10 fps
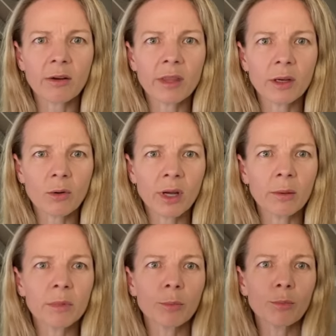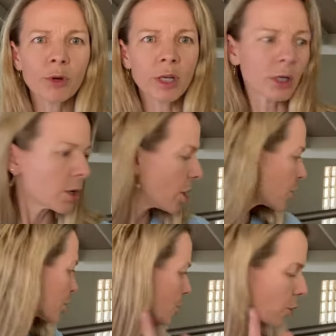I think I'll keep them pretty
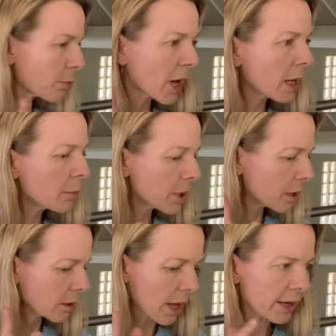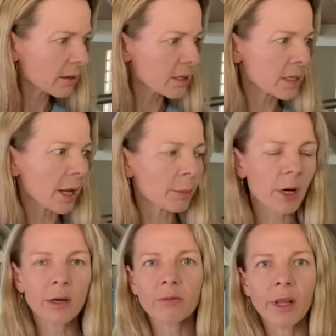short. Maybe like the same
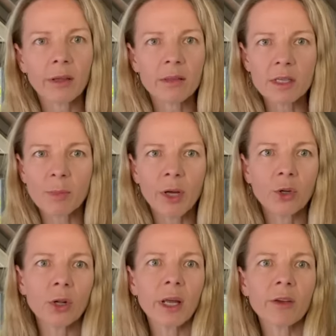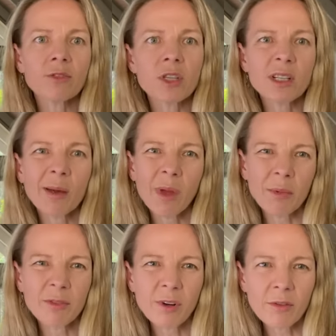kind of length as my new leaf, just like
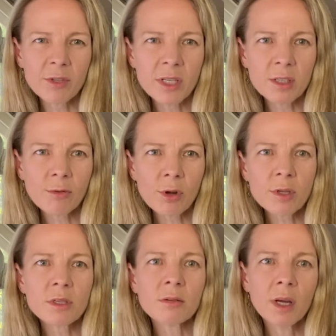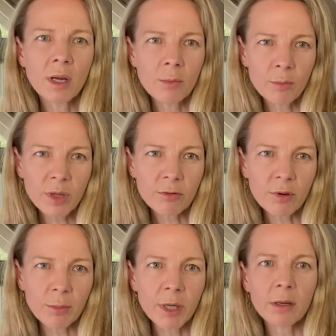maybe 5 or 6 rows. Bit of
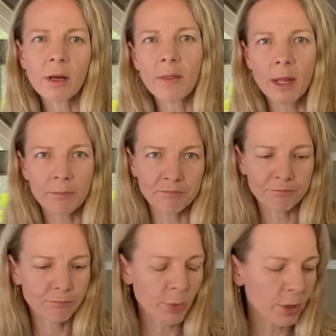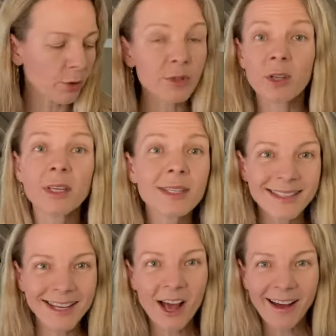ribbing and then bind off. So
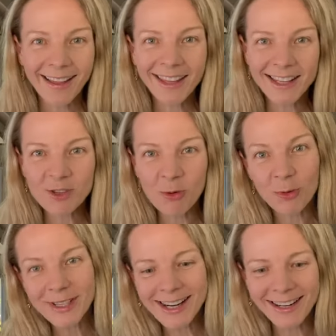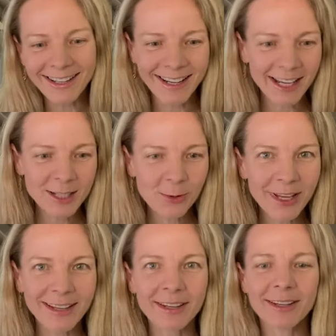this, I think this one will be done next
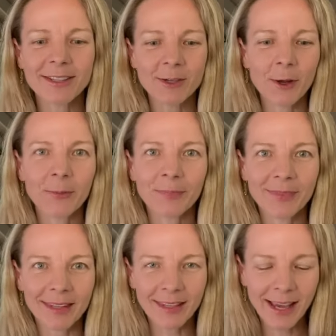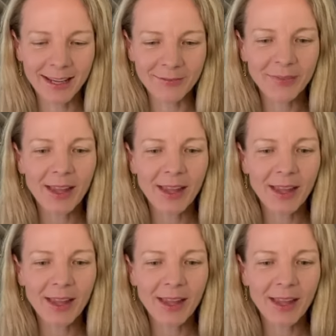week, so yay.